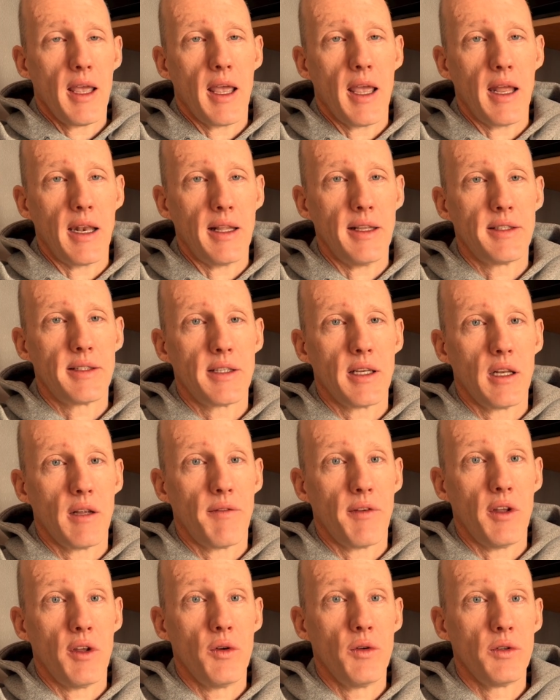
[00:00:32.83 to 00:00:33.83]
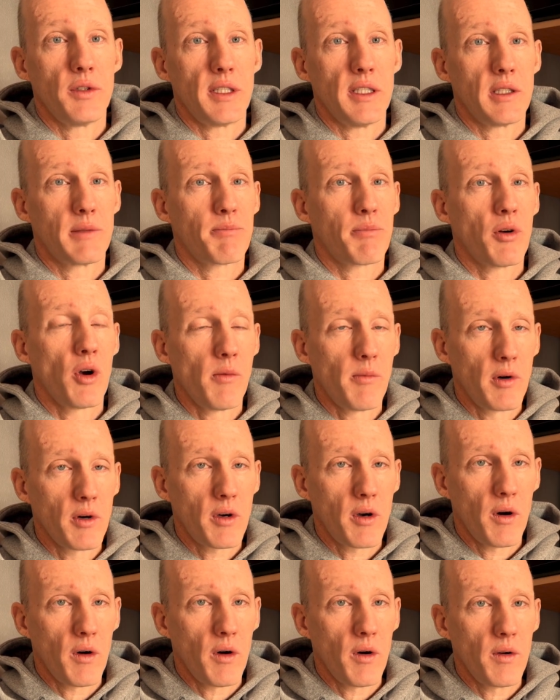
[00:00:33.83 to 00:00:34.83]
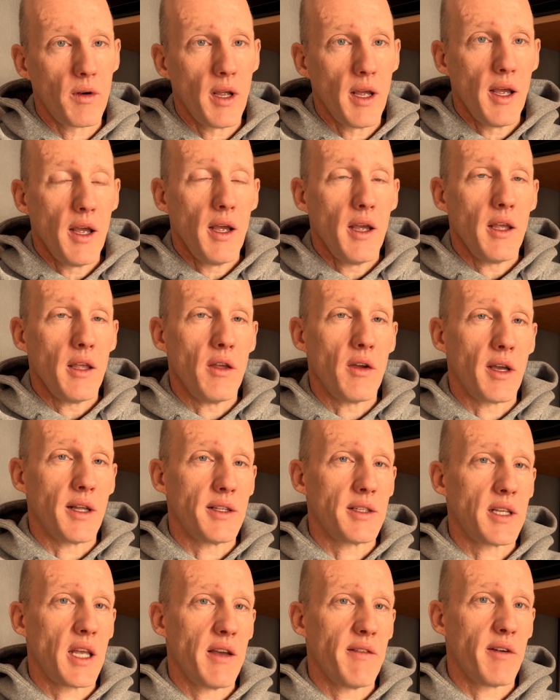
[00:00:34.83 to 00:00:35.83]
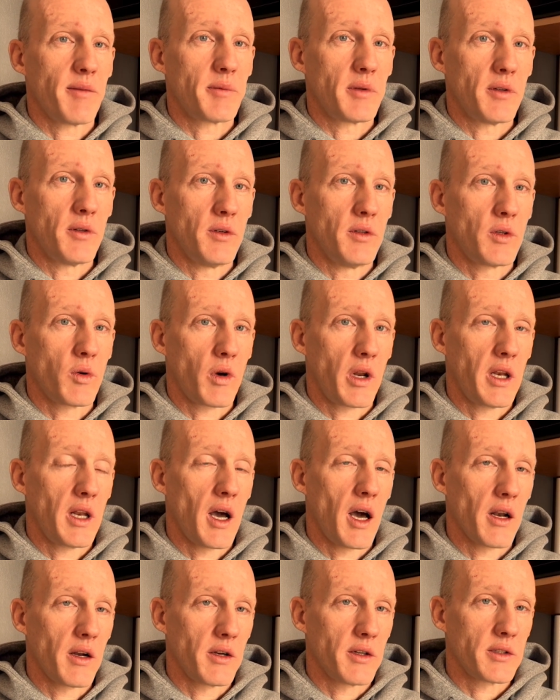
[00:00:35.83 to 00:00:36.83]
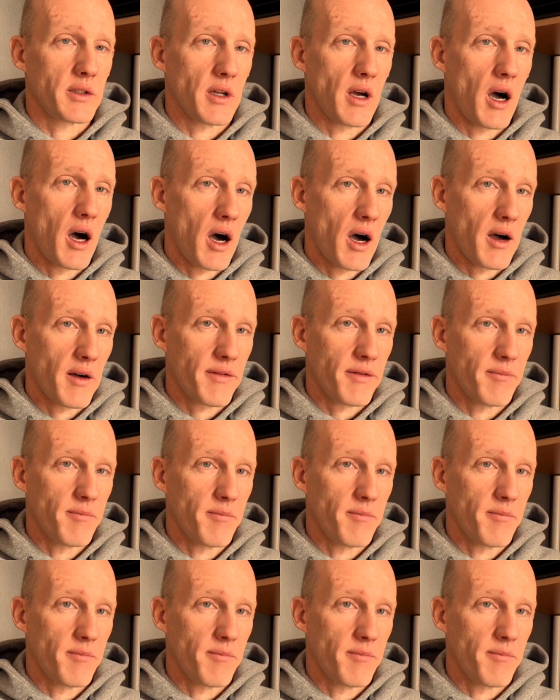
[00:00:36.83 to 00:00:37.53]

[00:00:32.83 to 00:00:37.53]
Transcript: and he said if you use his promo code you can save up to $20 off